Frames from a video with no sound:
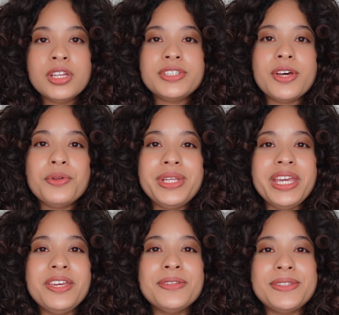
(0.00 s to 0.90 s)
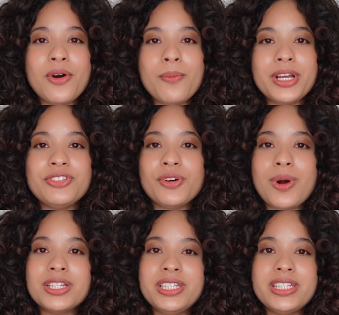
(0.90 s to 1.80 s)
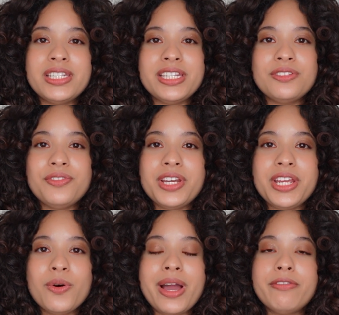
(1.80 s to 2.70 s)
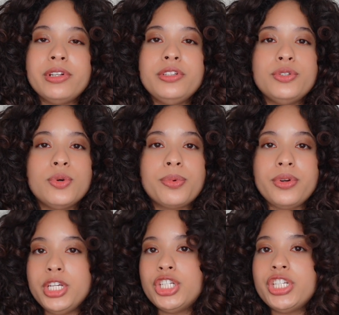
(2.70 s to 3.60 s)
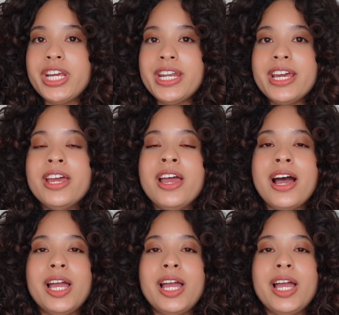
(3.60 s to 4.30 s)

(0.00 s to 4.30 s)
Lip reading: So thank you so much for watching today's video. I really do appreciate it.